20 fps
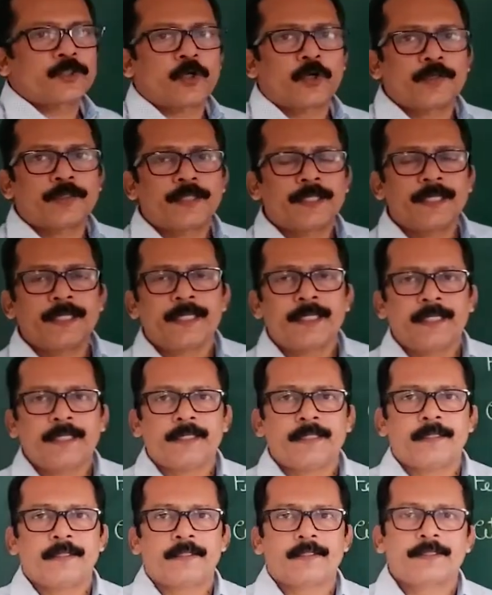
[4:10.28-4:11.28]
on the
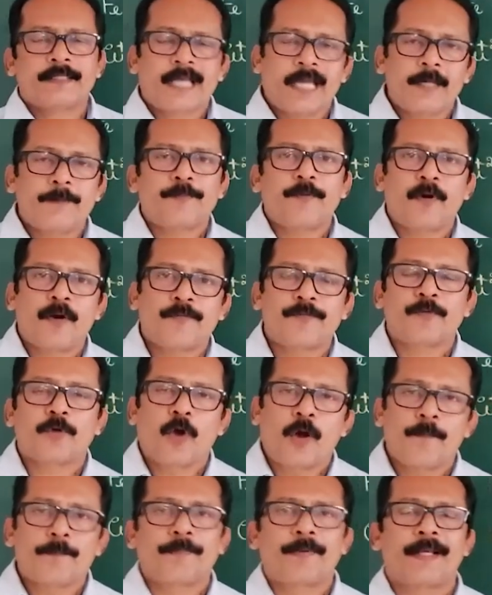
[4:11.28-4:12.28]
type of
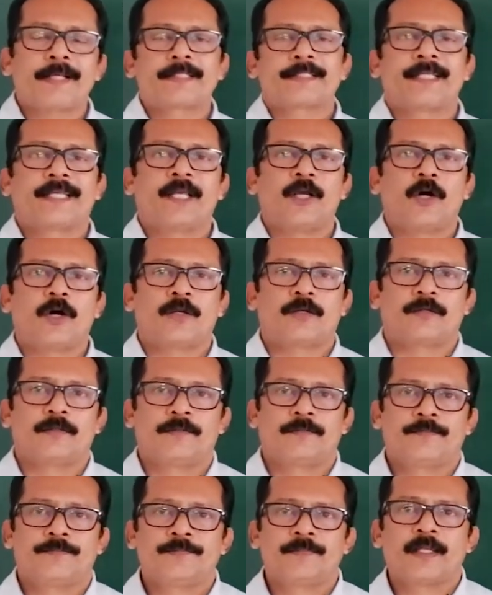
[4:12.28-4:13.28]
complex ion,
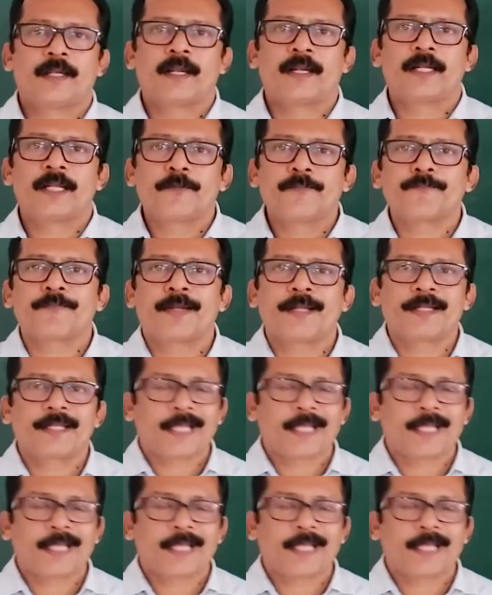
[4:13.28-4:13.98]
there are different